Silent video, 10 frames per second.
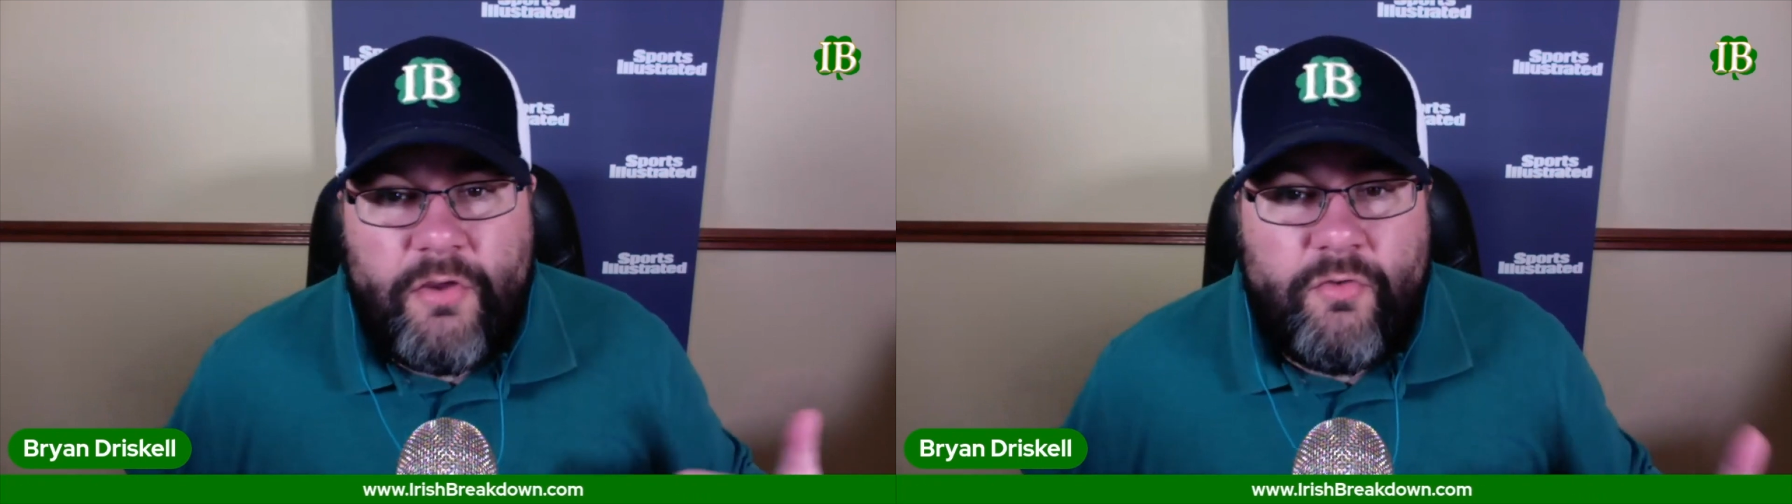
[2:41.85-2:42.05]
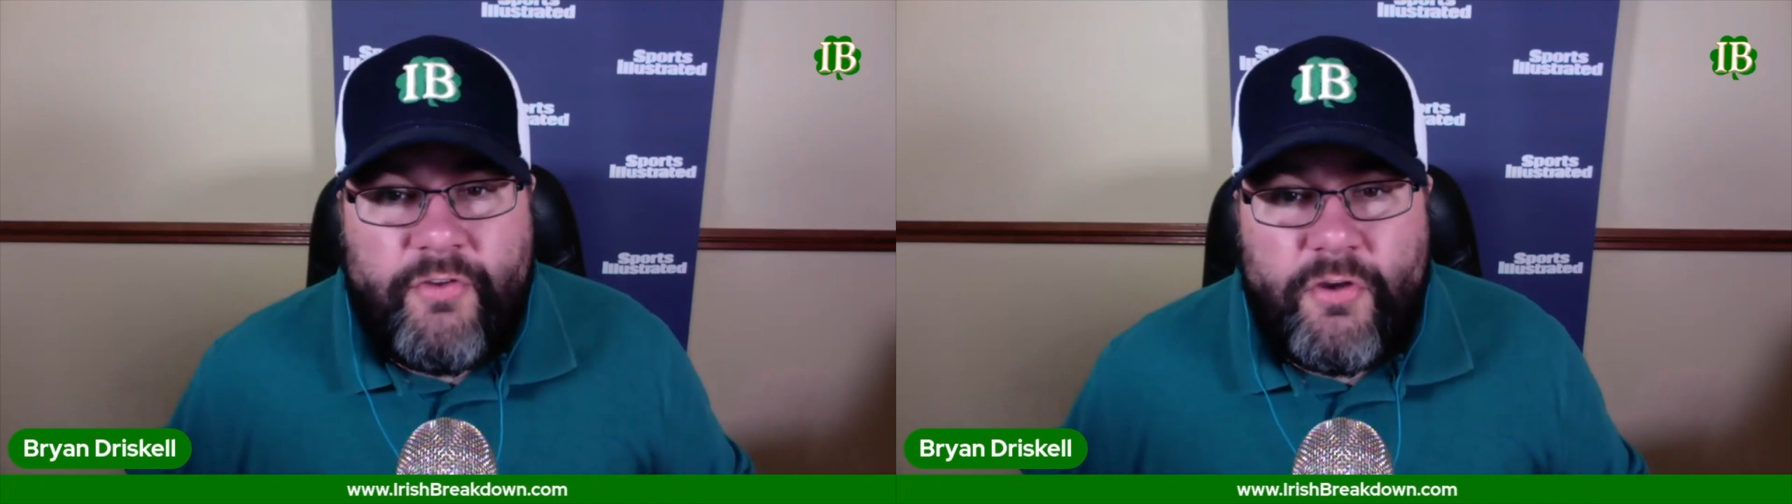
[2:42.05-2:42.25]

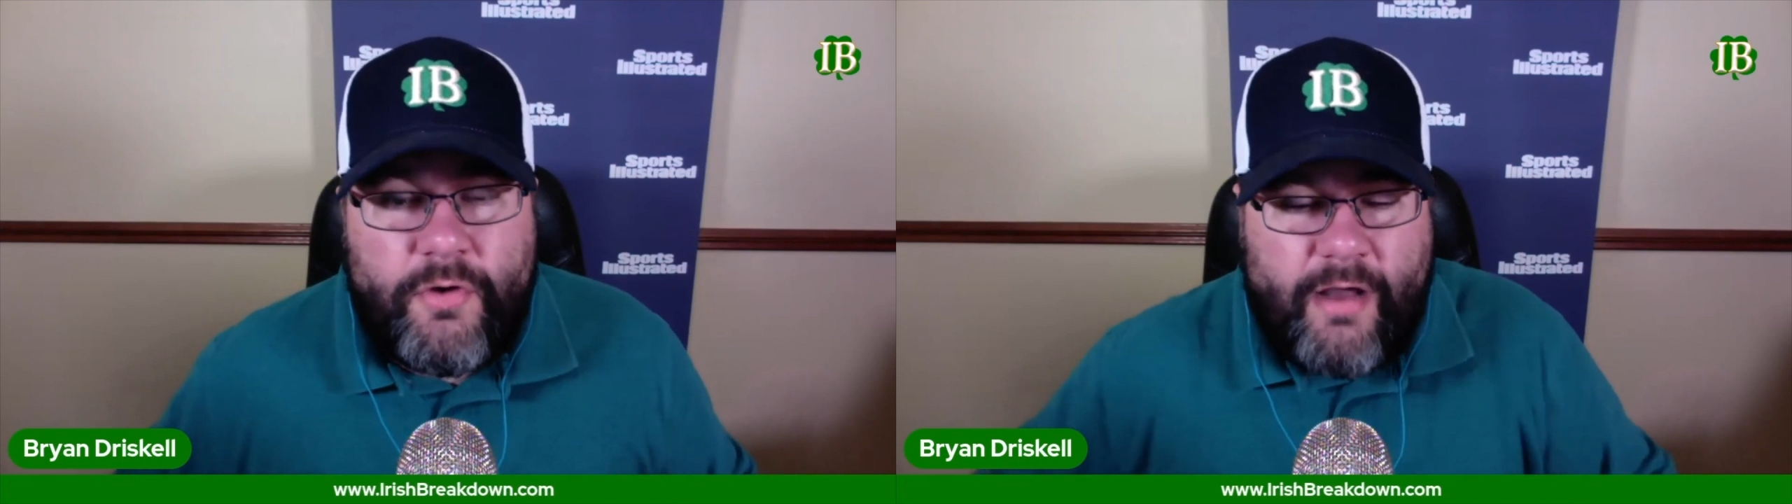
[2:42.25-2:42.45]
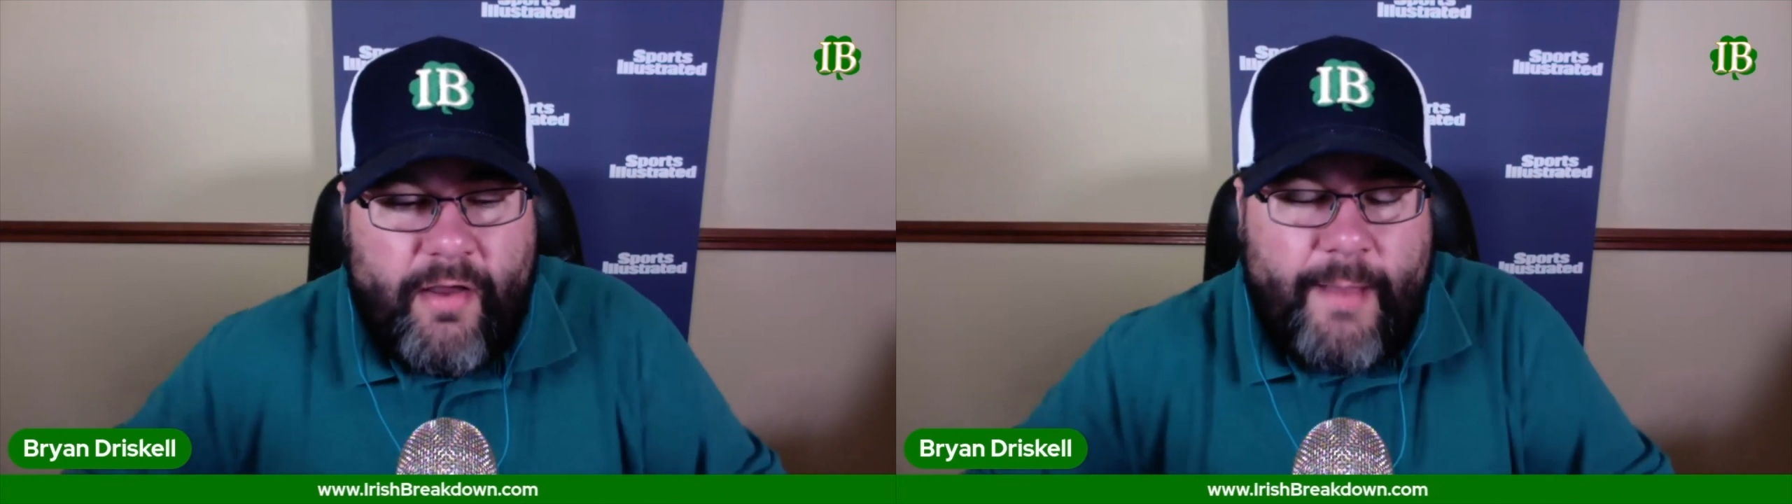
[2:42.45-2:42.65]
you view
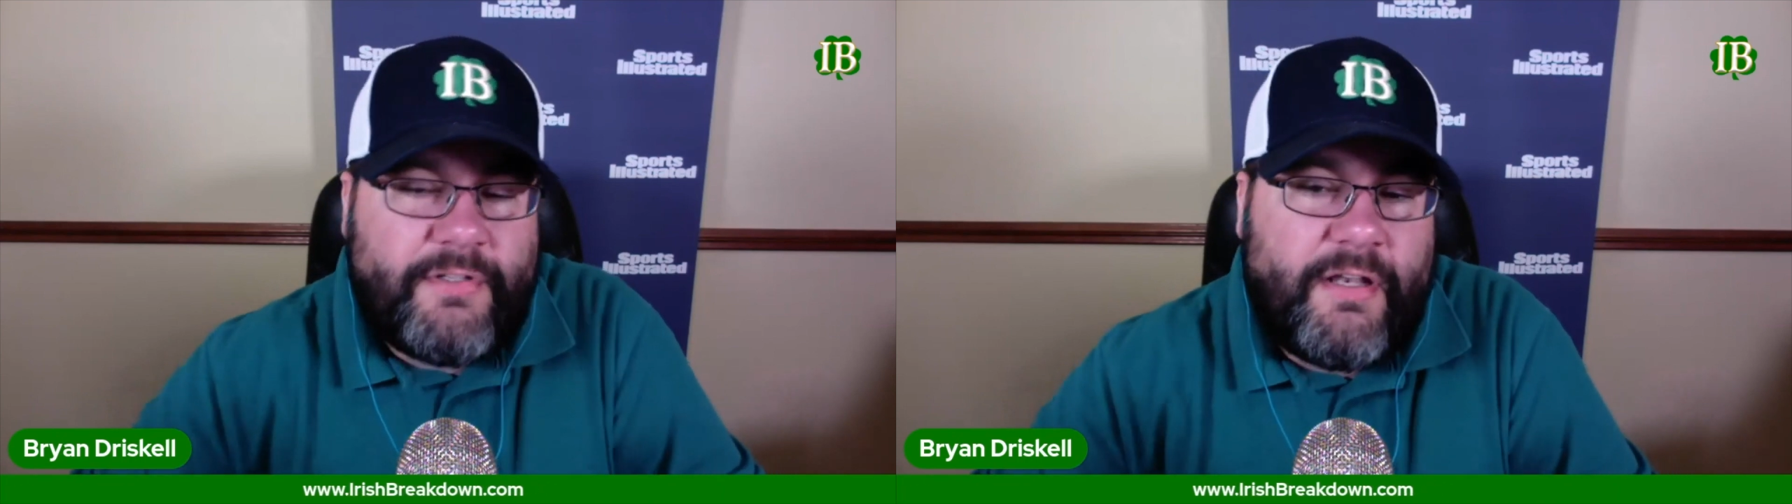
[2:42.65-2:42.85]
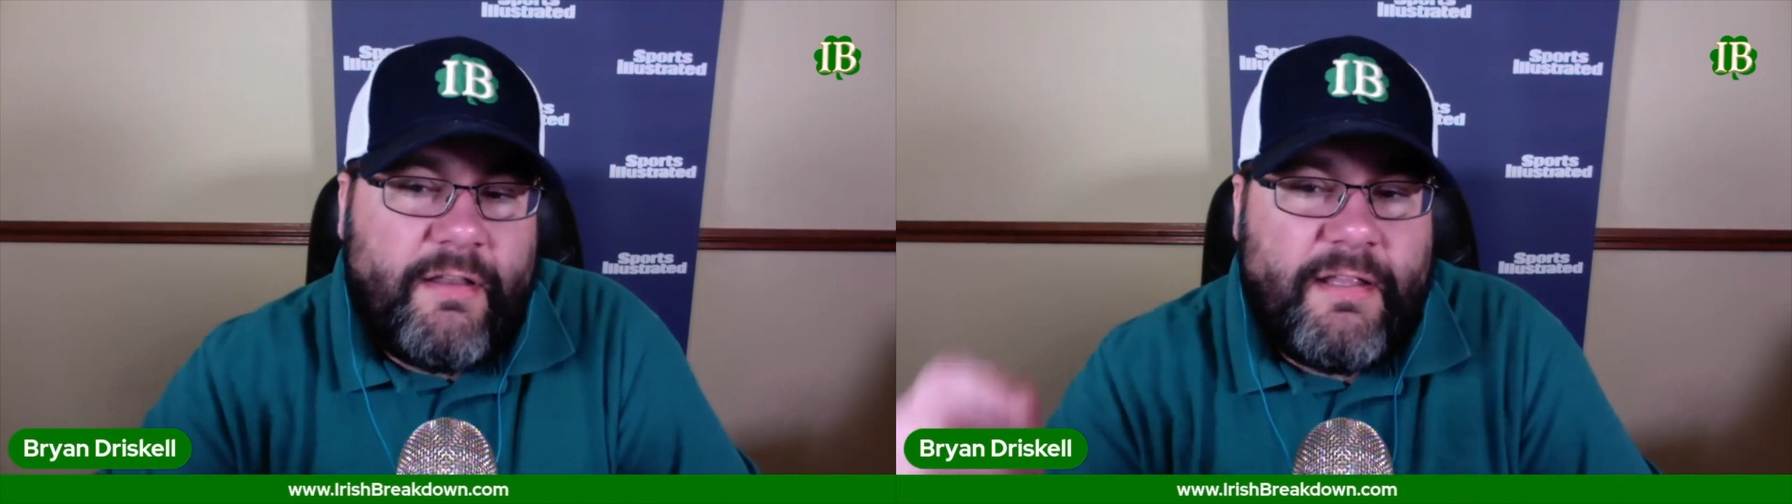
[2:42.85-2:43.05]
Kyle
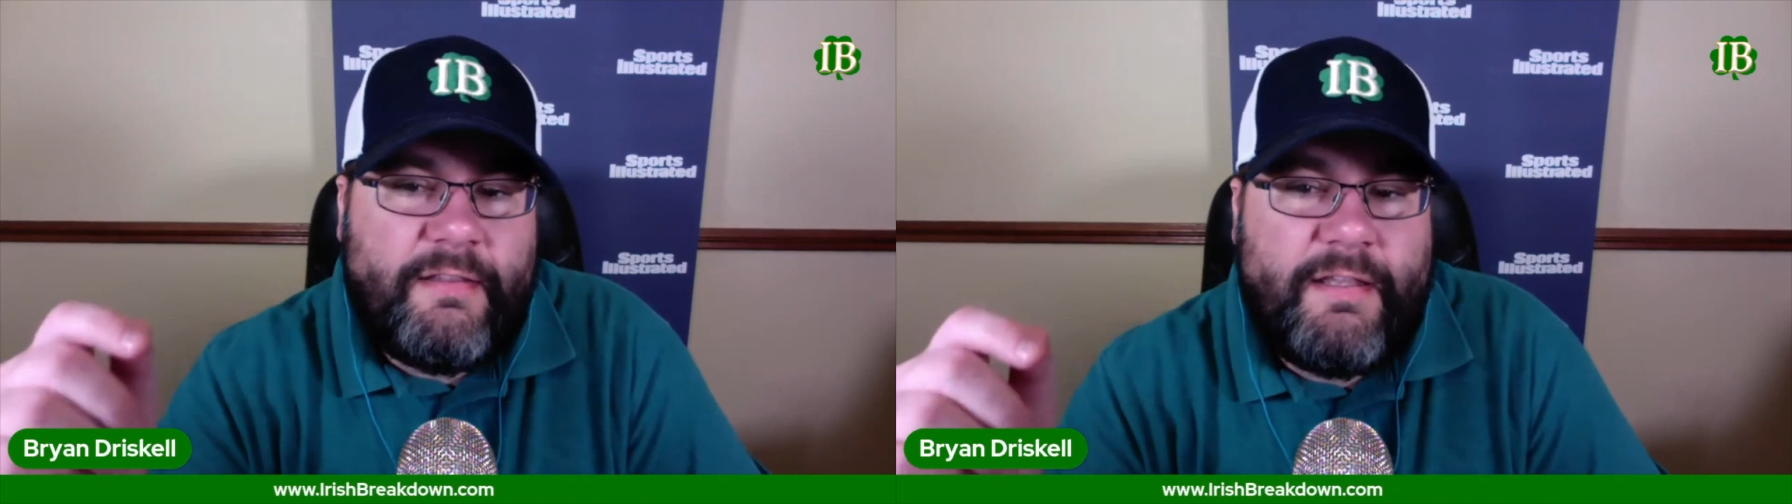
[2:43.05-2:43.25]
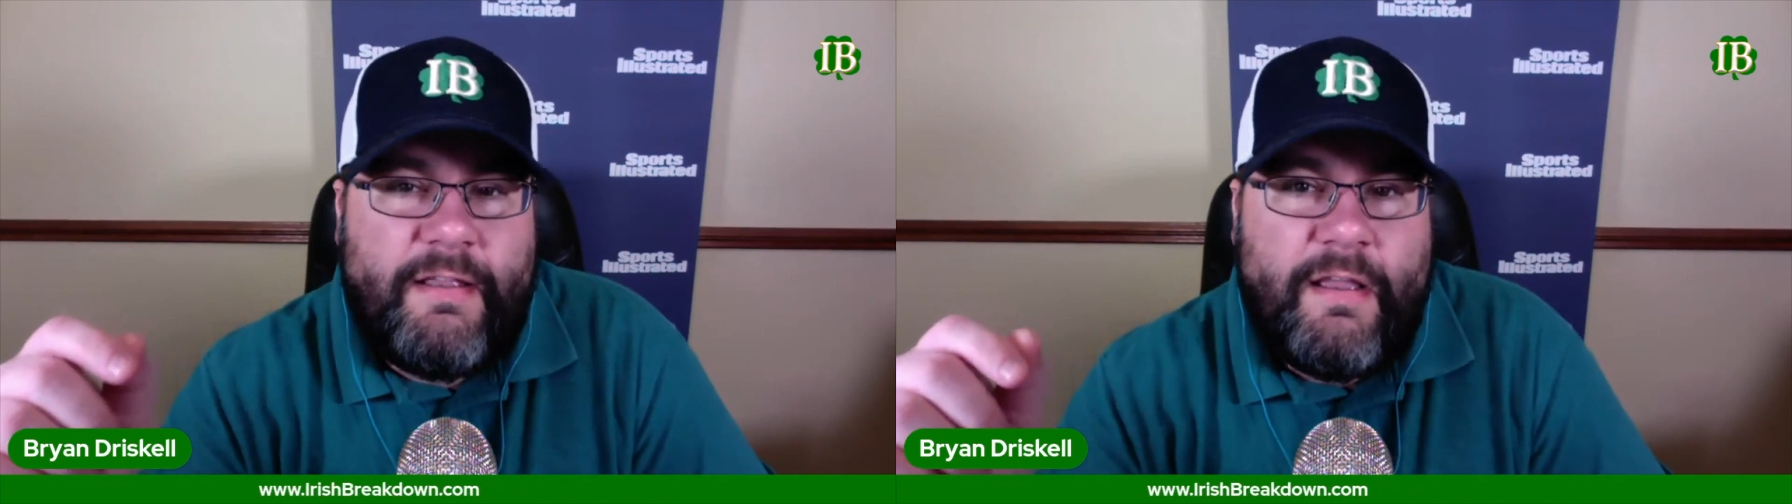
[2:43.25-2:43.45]
Hamilton. And the,
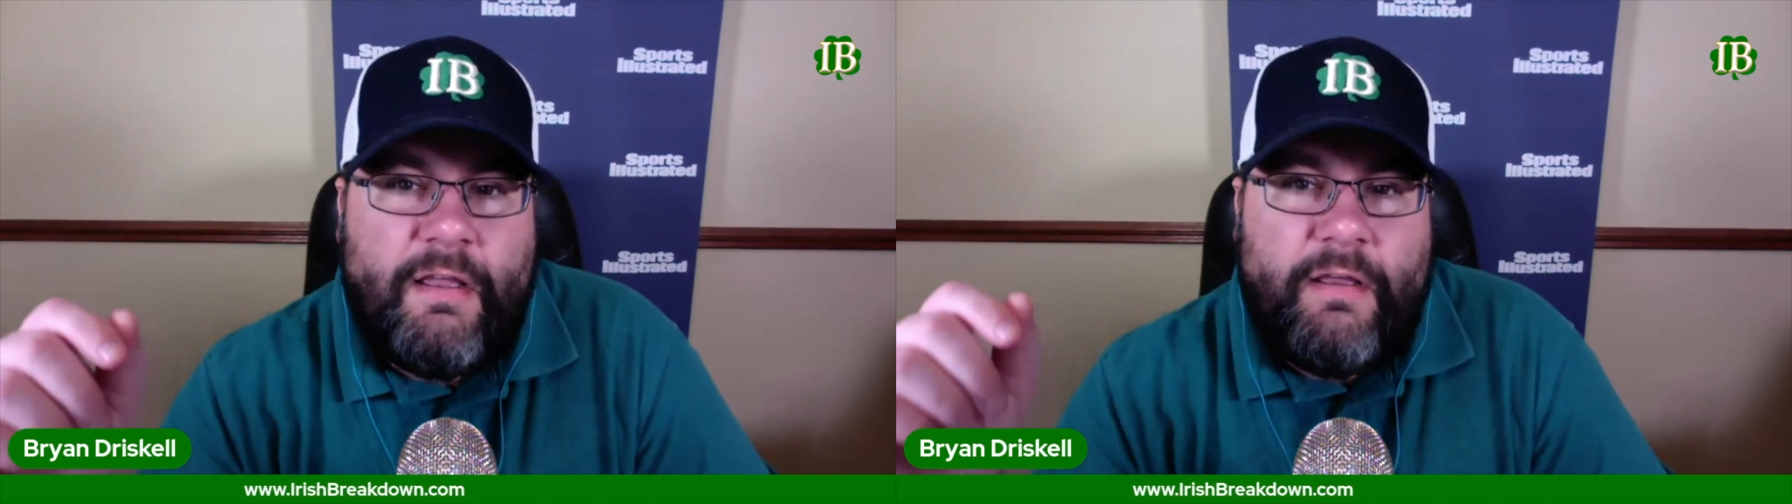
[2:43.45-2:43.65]
the,